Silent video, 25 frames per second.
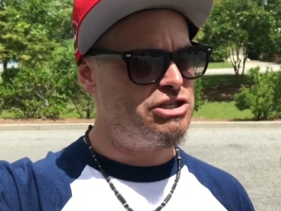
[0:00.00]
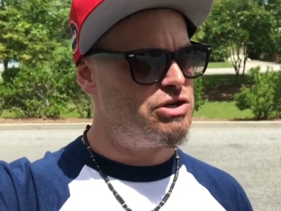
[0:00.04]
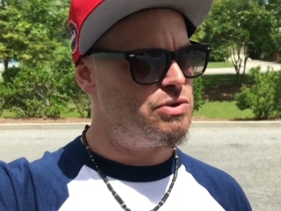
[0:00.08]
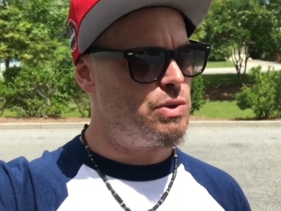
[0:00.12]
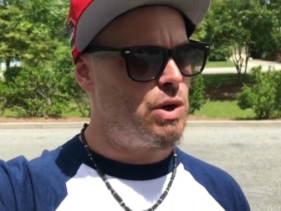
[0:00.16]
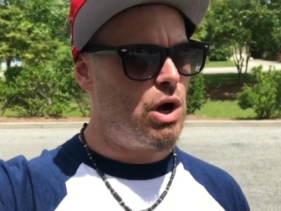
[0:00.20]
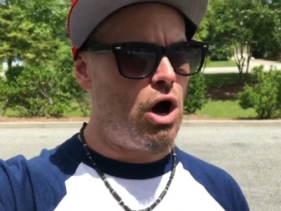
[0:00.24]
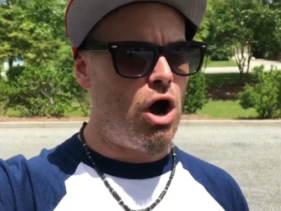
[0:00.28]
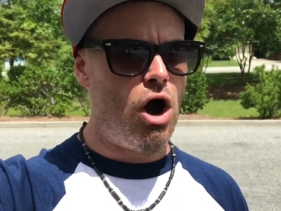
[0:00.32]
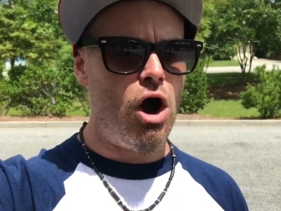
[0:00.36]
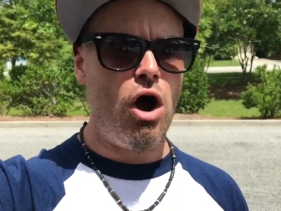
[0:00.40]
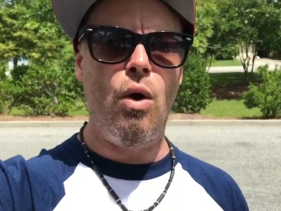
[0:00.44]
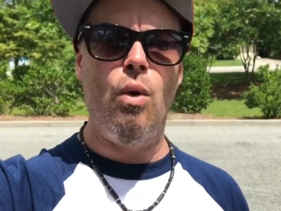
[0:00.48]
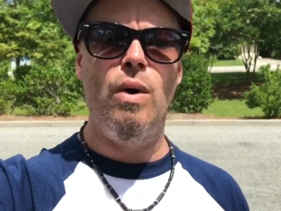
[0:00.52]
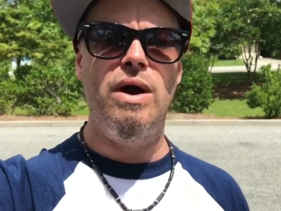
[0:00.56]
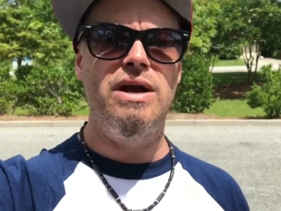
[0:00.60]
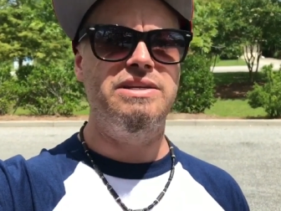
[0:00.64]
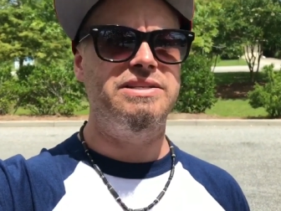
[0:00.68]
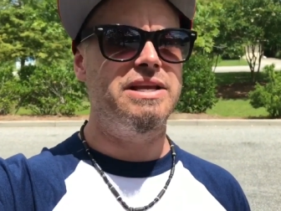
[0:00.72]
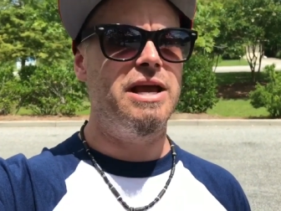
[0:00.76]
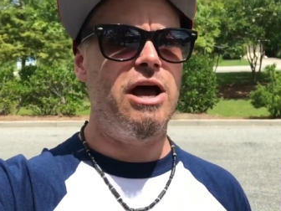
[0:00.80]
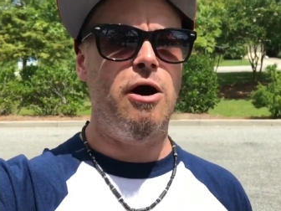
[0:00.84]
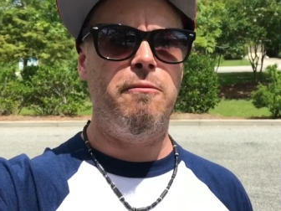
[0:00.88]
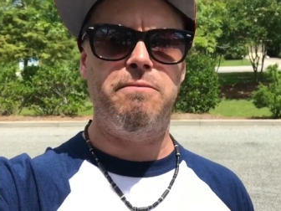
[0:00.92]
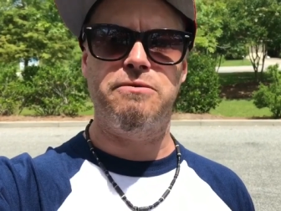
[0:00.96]
She would
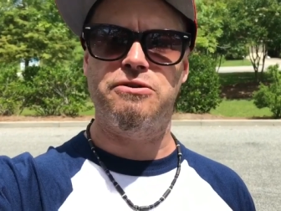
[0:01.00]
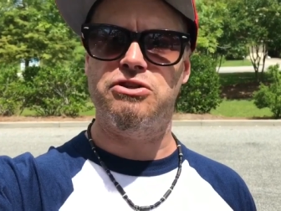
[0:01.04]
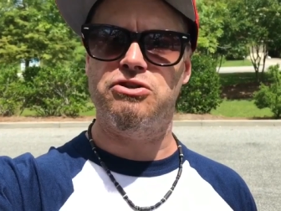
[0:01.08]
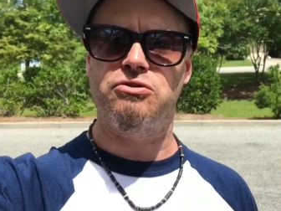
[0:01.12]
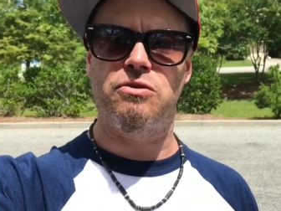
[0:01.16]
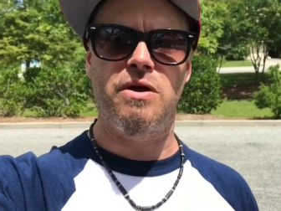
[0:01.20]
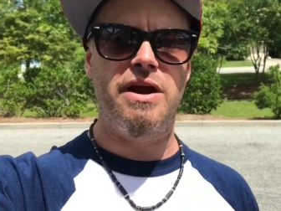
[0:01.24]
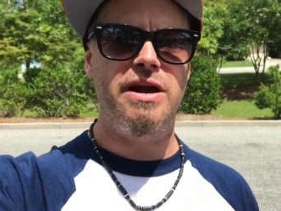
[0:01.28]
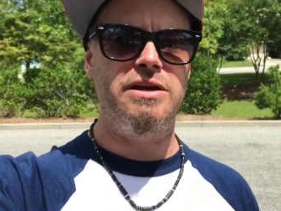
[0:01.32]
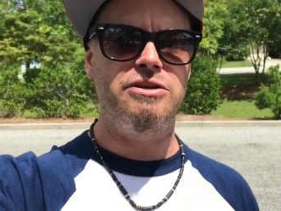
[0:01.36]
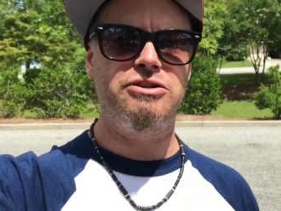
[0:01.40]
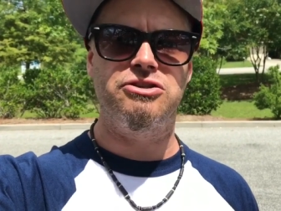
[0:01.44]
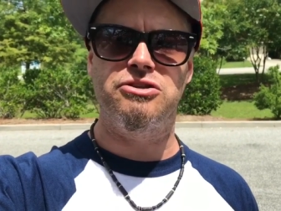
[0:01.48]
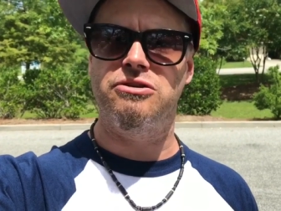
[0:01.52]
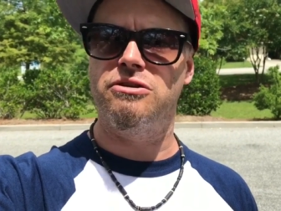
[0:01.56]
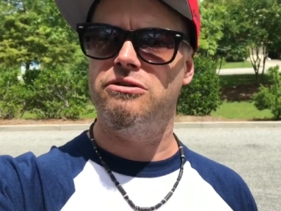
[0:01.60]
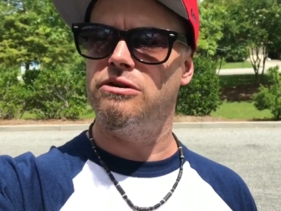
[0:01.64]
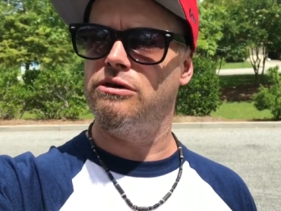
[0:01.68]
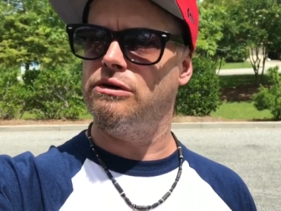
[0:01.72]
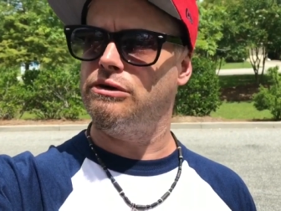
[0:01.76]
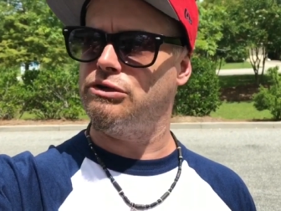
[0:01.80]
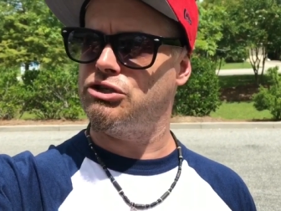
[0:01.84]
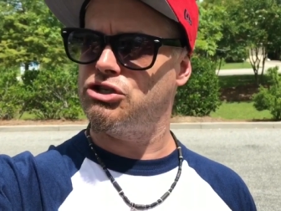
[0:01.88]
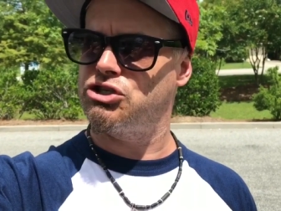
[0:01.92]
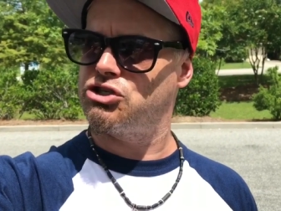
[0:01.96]
always help a stranger
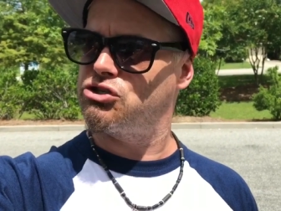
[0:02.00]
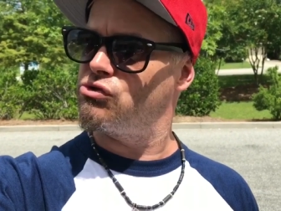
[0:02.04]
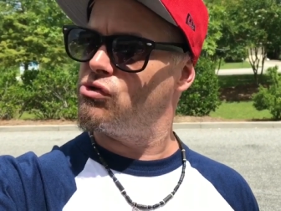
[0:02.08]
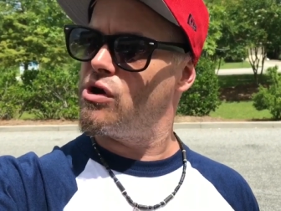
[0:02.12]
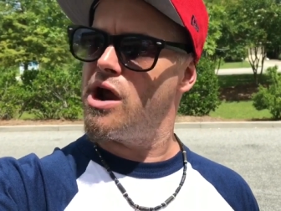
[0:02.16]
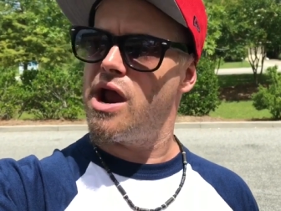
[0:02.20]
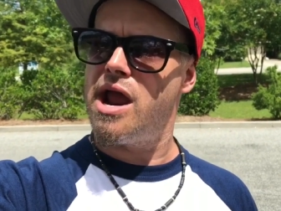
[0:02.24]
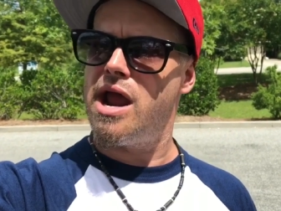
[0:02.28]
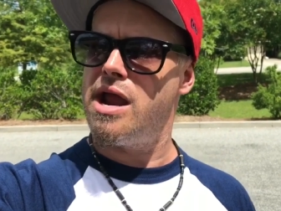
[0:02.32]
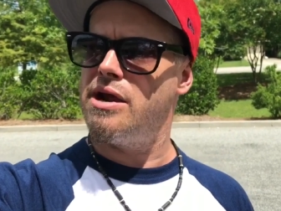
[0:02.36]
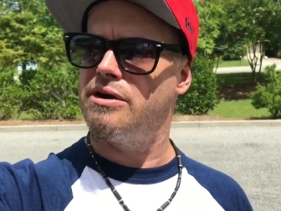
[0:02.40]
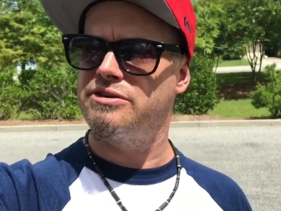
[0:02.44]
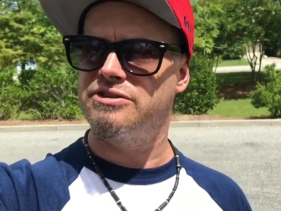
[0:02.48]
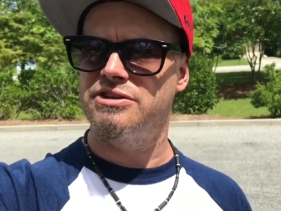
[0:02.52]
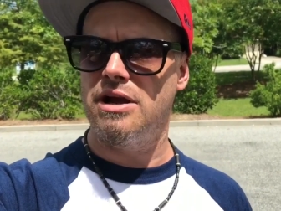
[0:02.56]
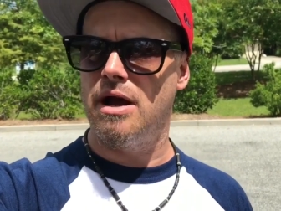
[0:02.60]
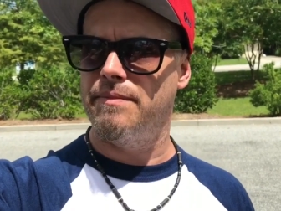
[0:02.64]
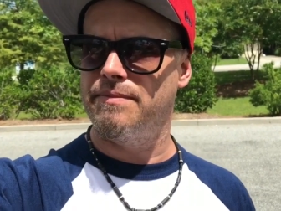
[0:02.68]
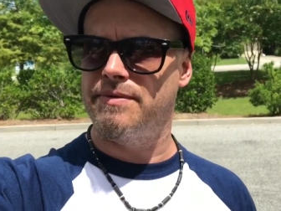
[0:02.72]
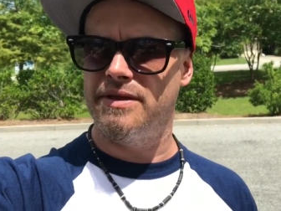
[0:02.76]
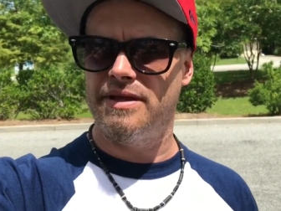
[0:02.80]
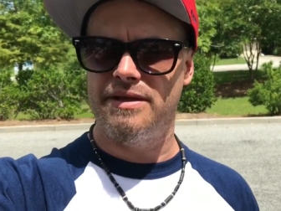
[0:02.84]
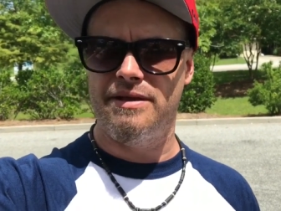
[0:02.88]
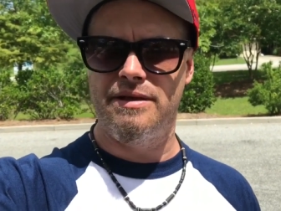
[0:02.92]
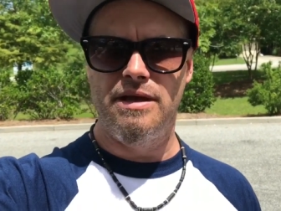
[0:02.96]
or a stray or
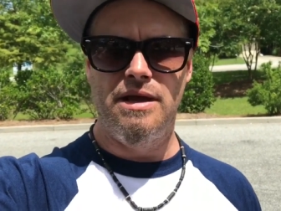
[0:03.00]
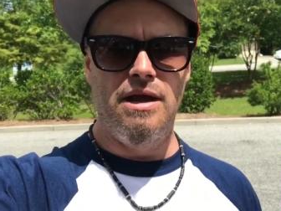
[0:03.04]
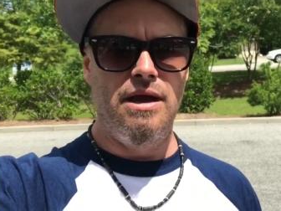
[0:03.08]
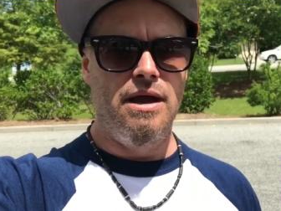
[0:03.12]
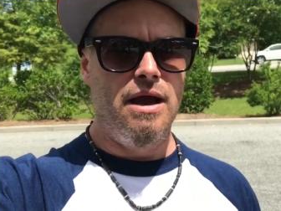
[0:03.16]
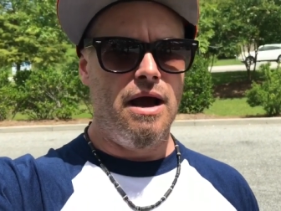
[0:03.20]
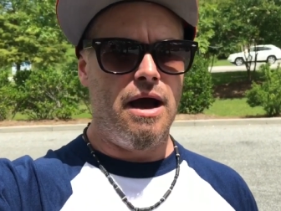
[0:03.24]
something.